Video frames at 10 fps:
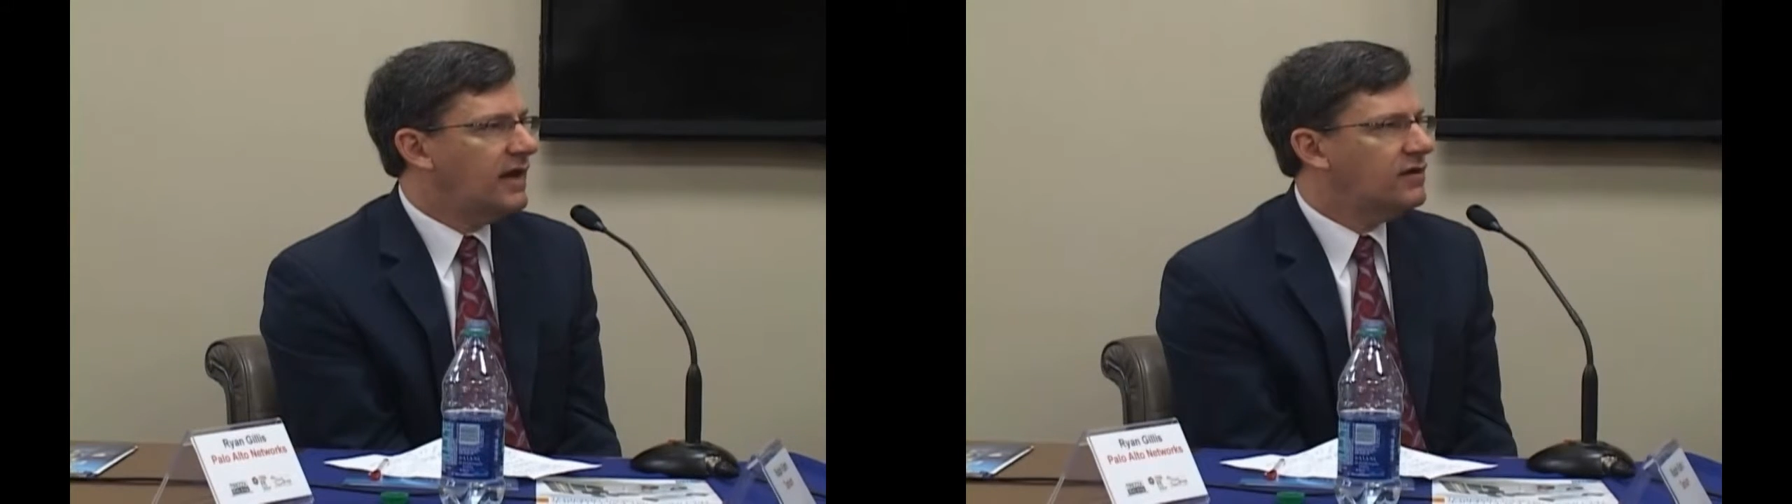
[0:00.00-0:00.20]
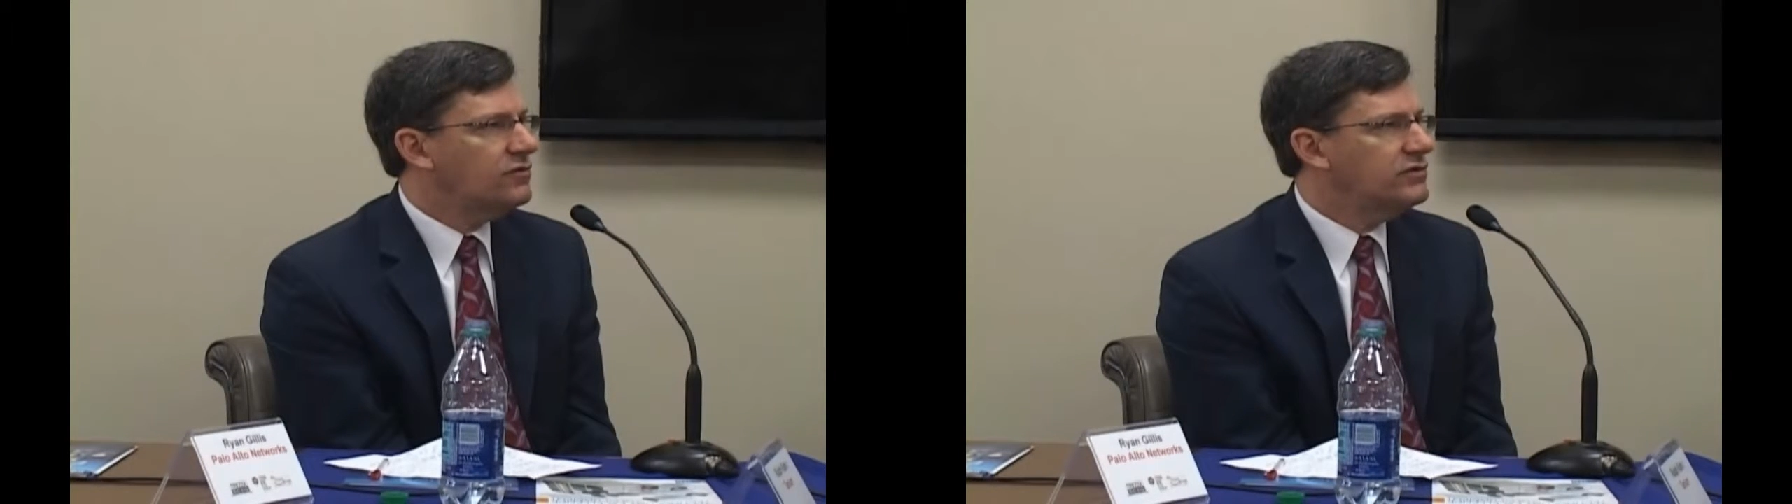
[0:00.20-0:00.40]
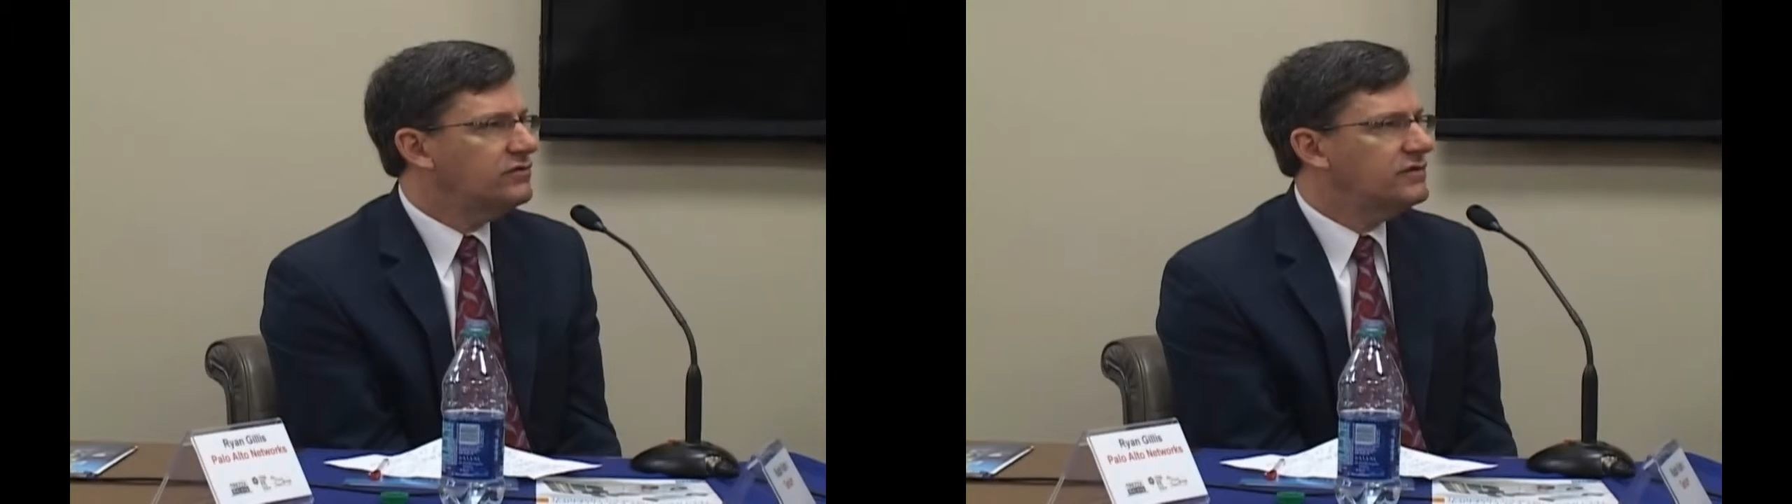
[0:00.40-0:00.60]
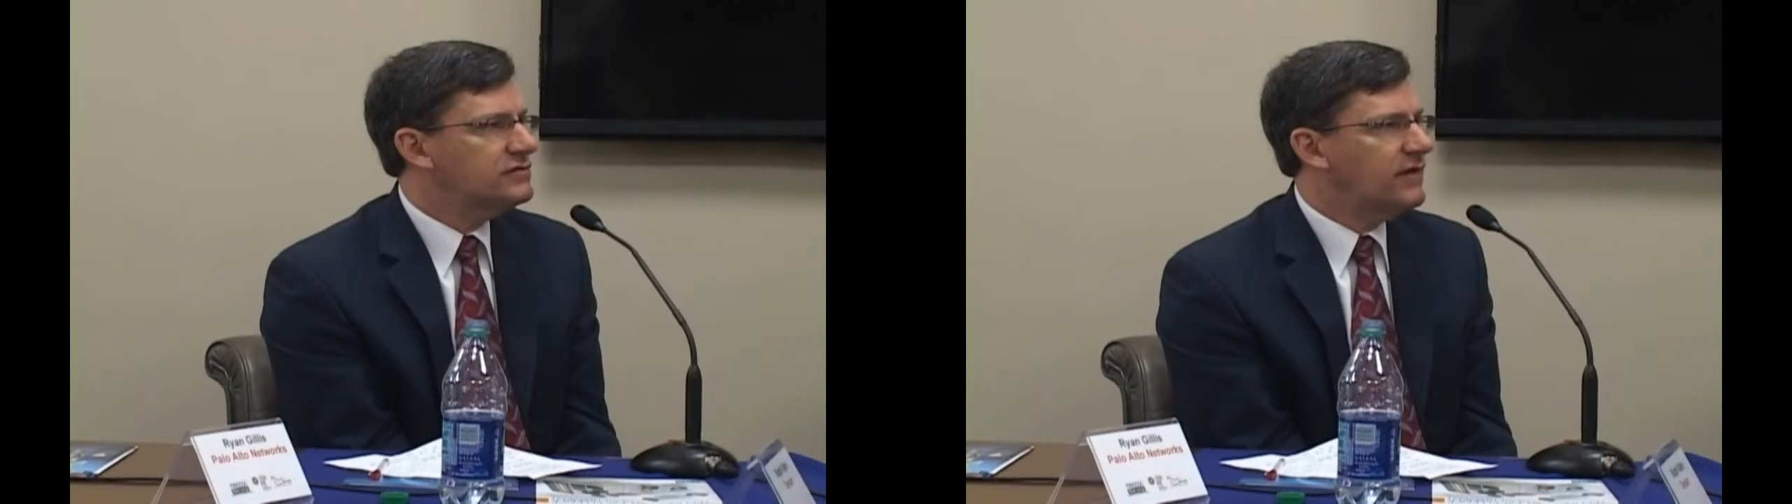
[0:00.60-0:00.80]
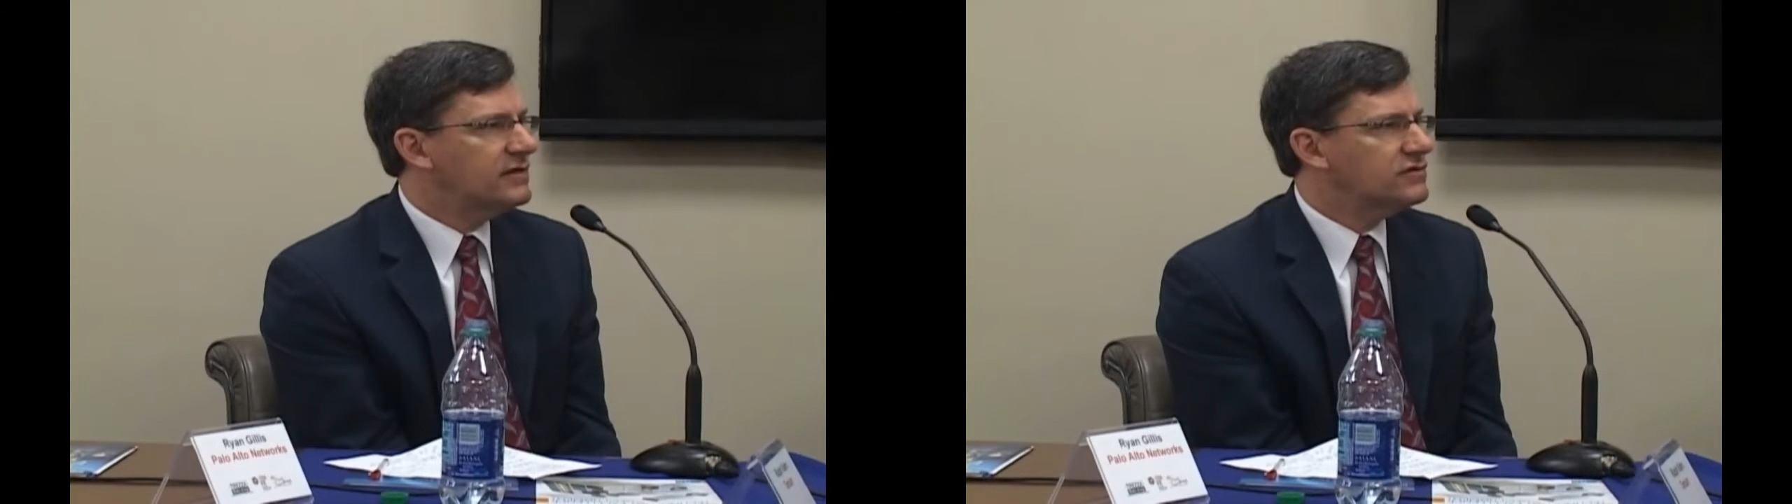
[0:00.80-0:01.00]
how do we do
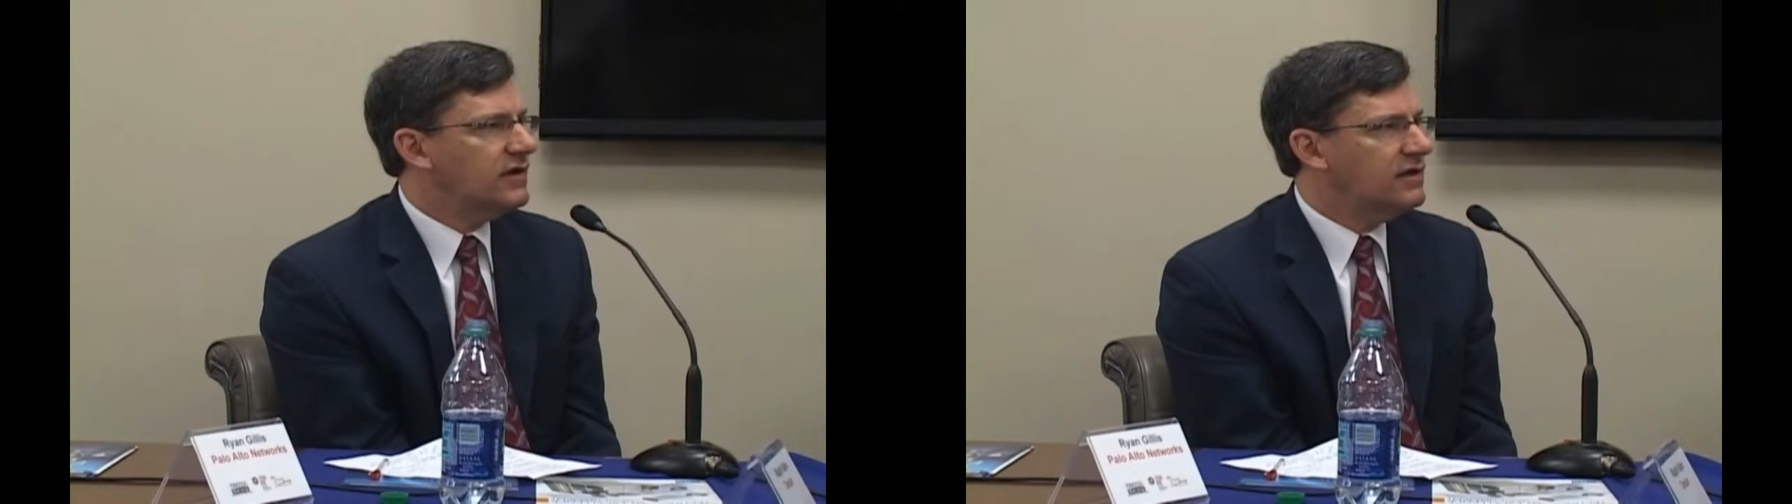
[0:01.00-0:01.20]
this faster?